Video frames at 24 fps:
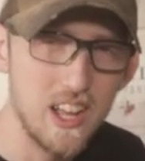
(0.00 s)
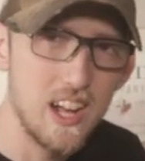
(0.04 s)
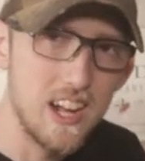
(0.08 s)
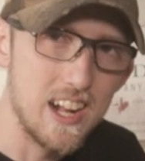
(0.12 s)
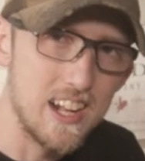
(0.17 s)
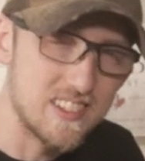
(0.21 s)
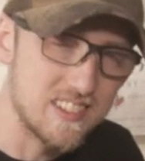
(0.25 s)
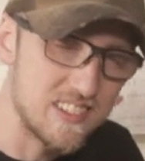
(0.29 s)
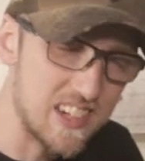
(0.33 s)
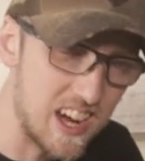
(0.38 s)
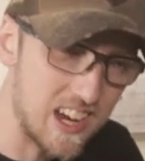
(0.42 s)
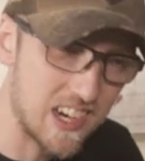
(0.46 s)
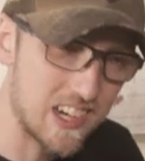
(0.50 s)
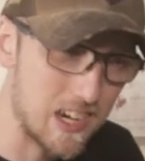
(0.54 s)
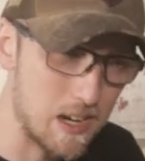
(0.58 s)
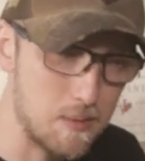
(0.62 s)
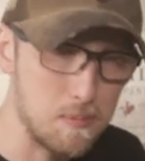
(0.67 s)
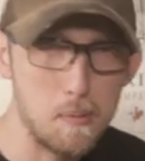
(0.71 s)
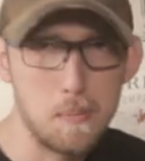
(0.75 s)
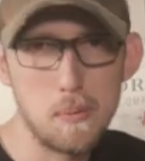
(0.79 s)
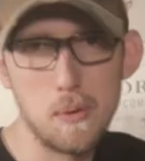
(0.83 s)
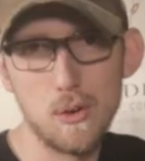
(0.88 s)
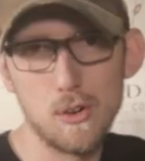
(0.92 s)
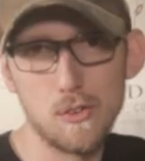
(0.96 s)
It's not gonna
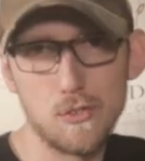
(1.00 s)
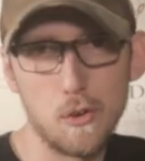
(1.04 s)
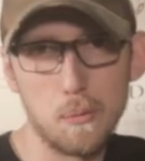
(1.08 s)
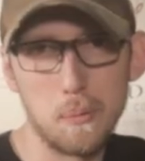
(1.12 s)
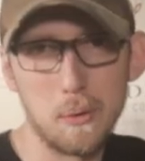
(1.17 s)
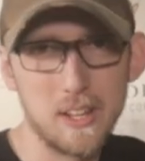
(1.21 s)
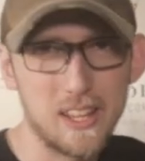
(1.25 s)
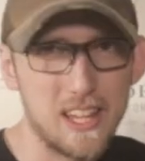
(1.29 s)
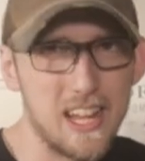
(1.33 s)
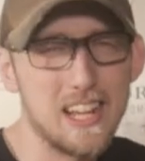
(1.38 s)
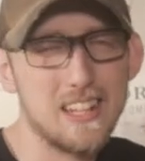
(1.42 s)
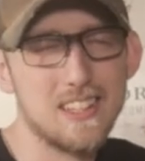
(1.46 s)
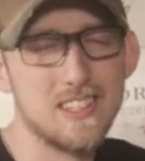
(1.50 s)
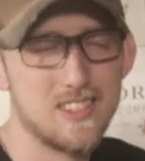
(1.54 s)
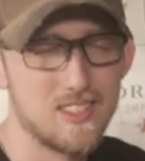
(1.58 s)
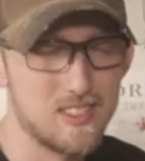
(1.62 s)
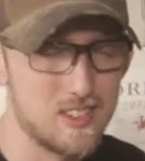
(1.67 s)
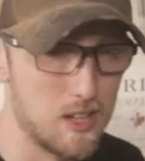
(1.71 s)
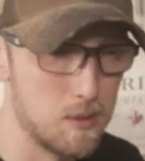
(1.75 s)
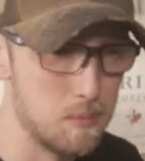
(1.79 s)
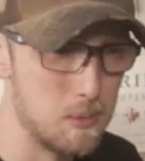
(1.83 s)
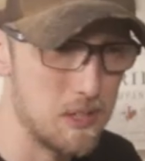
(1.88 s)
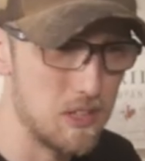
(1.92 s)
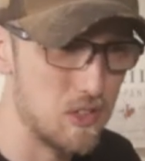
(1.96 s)
be beautiful, but again, this is
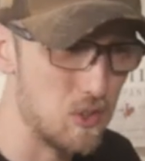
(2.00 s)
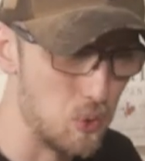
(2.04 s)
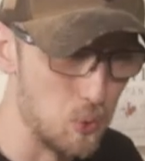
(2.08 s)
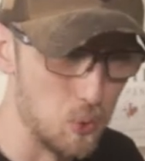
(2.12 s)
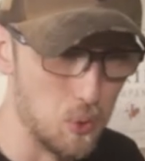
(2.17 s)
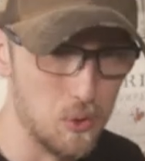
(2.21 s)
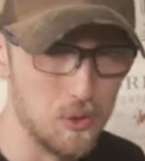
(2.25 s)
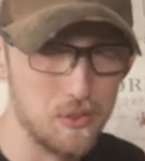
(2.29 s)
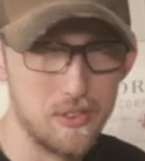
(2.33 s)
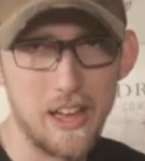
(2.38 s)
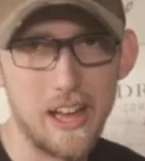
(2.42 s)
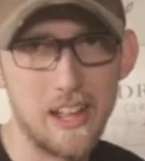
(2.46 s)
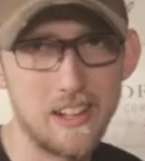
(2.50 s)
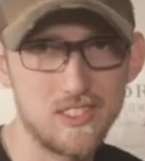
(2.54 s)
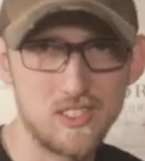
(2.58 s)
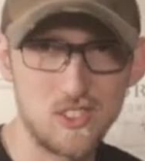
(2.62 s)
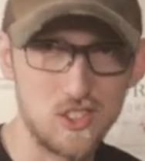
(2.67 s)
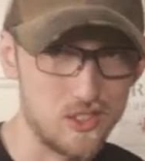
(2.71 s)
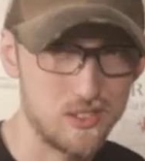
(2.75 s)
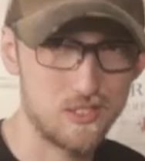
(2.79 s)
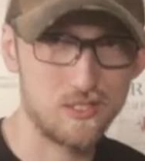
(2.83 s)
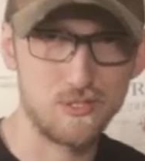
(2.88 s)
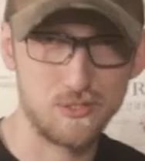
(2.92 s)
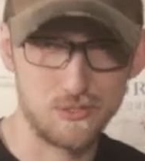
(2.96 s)
gonna be a tool that's
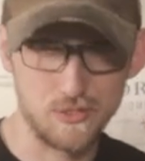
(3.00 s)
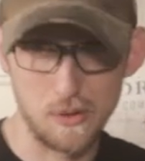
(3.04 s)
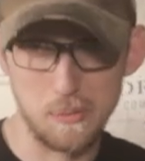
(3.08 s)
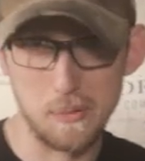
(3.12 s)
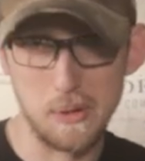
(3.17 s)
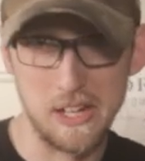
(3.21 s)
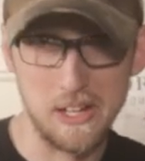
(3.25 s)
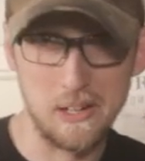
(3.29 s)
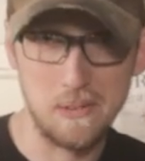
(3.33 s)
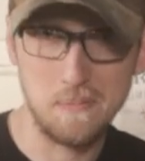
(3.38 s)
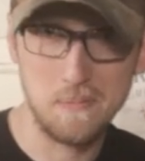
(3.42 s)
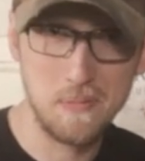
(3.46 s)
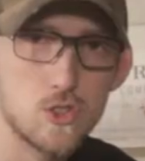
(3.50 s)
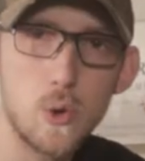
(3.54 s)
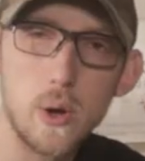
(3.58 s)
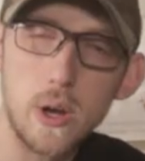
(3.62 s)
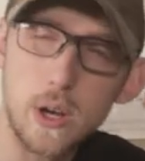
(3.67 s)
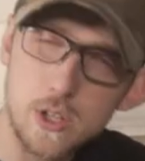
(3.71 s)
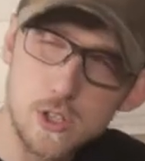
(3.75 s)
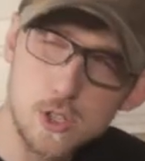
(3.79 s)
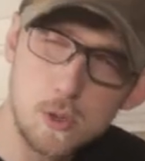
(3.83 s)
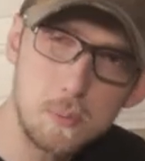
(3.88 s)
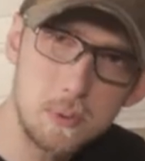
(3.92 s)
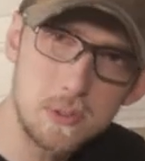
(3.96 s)
just for me. So I
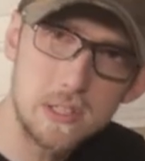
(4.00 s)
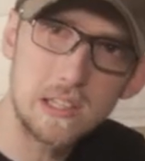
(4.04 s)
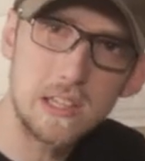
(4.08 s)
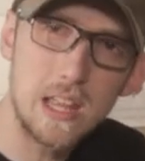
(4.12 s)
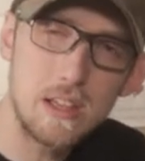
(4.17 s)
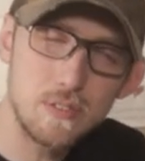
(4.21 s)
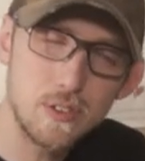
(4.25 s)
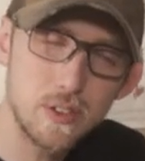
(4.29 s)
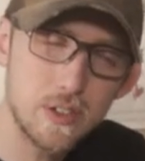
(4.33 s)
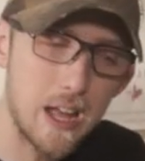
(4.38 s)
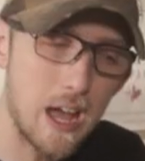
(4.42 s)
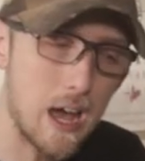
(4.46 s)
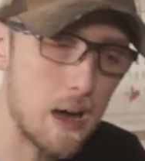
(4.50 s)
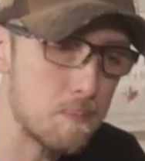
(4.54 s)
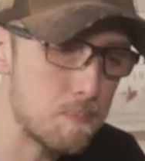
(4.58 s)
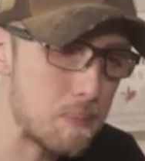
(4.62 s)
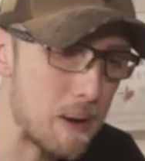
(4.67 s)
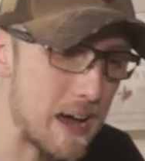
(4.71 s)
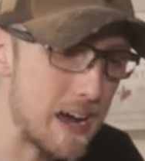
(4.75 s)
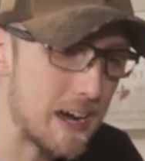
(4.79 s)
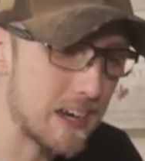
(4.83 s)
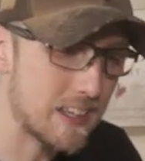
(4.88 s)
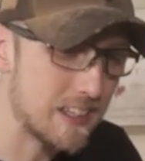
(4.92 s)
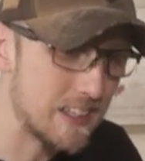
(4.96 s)
also put the lever cap
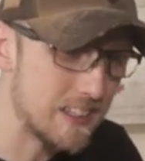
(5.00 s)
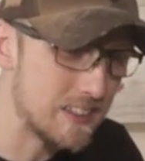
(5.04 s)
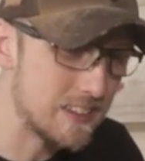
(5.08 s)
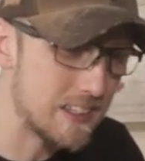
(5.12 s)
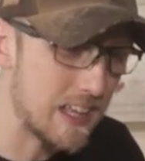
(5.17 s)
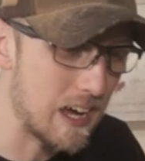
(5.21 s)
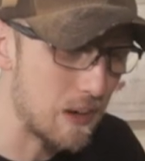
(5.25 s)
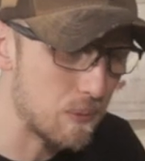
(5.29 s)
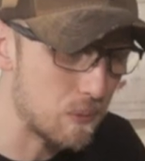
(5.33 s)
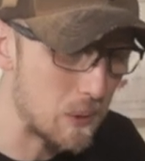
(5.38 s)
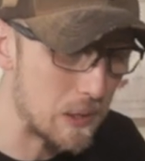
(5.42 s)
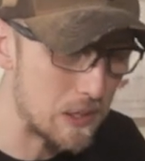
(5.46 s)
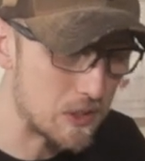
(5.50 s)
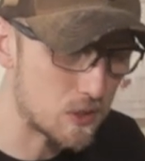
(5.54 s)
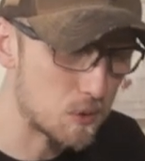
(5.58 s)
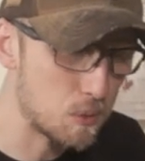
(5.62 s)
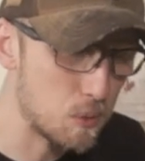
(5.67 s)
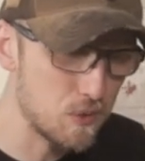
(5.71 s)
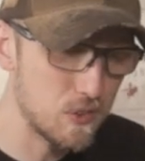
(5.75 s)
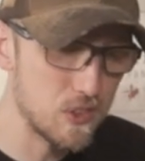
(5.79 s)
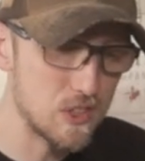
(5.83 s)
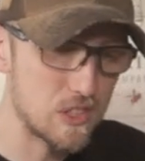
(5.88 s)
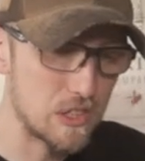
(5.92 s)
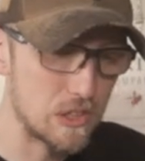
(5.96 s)
back in that rust
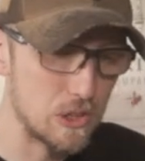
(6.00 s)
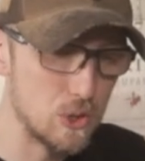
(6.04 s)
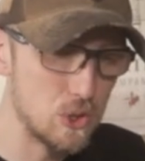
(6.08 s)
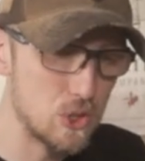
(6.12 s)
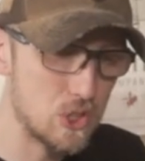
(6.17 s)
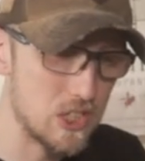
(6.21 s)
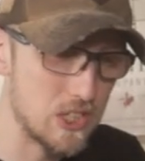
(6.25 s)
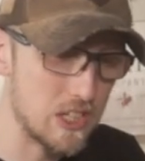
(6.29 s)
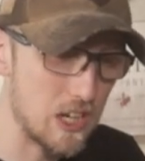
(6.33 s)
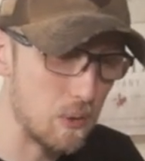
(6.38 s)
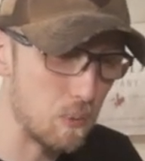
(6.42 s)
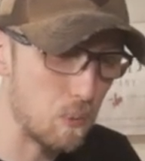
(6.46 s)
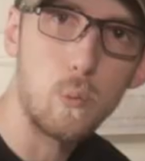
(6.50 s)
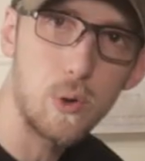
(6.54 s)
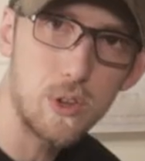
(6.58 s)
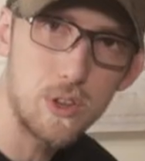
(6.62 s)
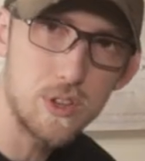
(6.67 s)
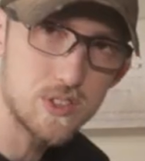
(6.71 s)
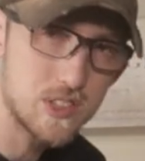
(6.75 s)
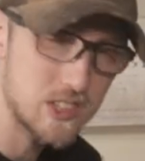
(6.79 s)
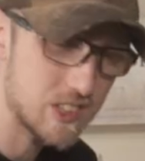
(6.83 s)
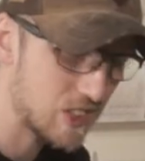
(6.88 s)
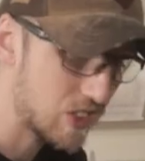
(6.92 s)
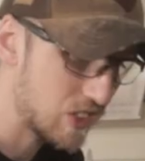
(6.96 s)
removing solution, and while
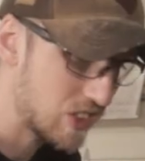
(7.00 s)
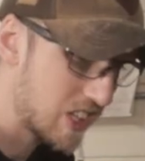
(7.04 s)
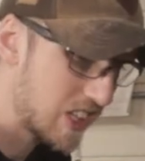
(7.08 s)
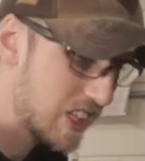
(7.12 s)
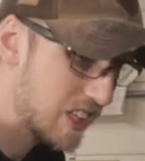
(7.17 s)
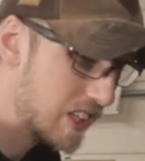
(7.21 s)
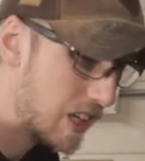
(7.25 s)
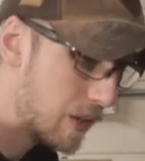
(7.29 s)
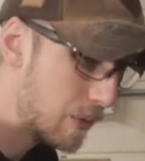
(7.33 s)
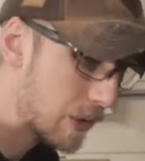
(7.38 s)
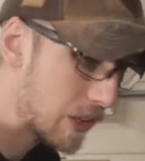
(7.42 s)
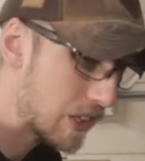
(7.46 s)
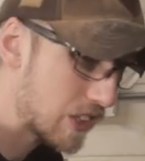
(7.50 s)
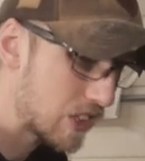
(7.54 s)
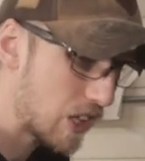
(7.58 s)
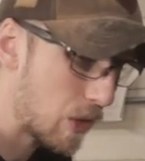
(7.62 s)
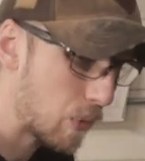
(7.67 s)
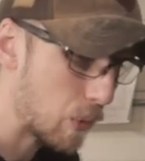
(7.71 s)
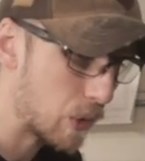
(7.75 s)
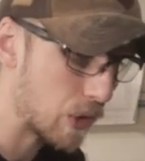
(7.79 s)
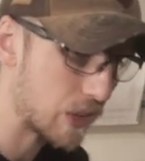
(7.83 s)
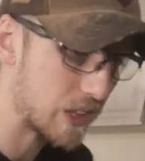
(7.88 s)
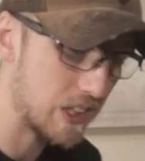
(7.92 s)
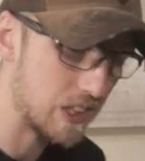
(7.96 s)
those things are sitting in there, we're gonna
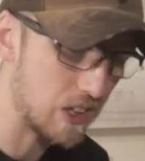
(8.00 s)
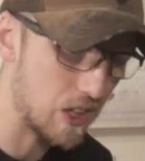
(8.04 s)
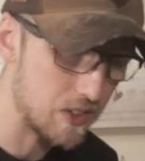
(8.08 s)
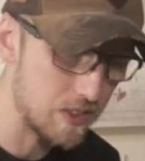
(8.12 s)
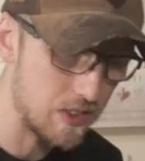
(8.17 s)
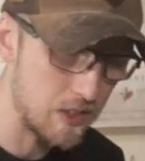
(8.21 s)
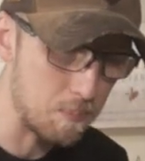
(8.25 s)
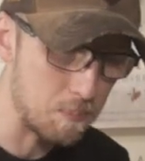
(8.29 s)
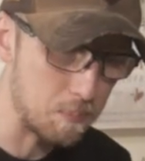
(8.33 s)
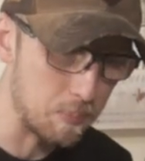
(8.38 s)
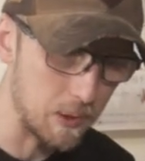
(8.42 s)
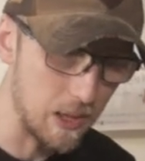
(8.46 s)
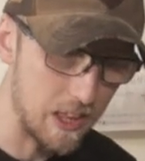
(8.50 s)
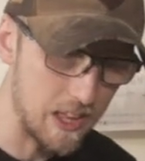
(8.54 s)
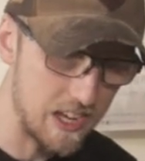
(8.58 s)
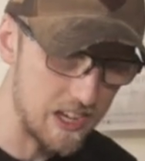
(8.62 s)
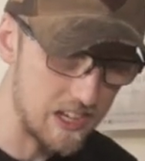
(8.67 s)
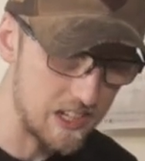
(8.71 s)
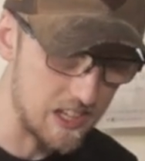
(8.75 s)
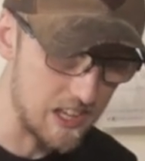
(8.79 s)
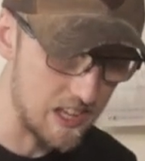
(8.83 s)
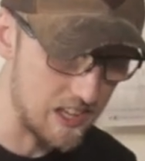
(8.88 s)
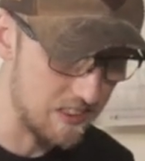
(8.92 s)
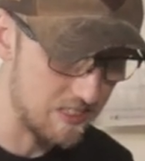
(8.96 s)
start working on the
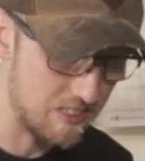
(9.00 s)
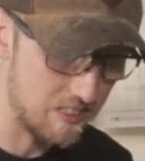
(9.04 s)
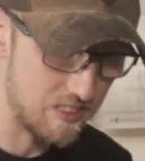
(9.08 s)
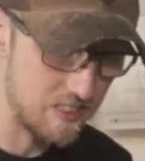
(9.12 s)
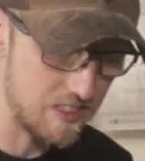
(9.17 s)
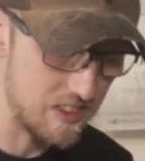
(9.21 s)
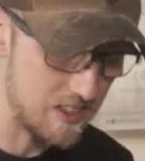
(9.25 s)
blade and